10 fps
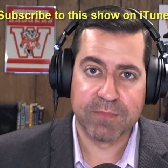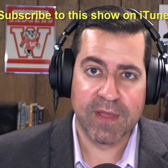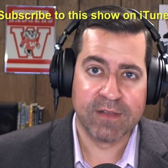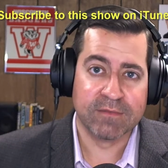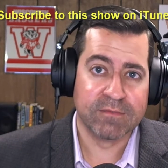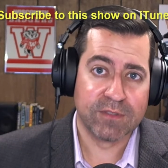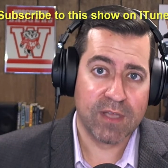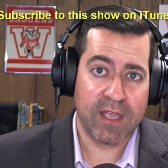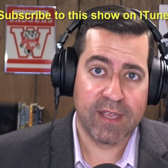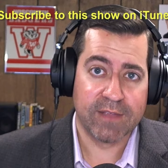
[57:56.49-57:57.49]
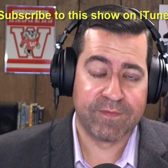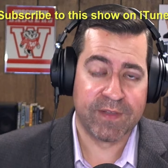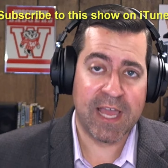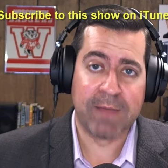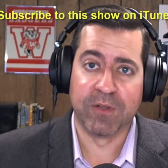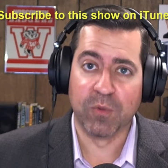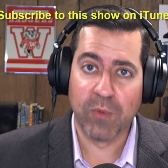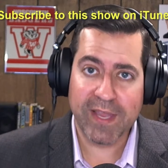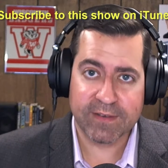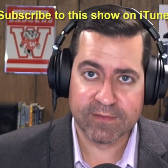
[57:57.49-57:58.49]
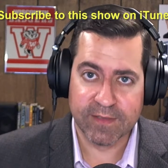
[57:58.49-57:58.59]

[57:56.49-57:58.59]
been a phenomenal weight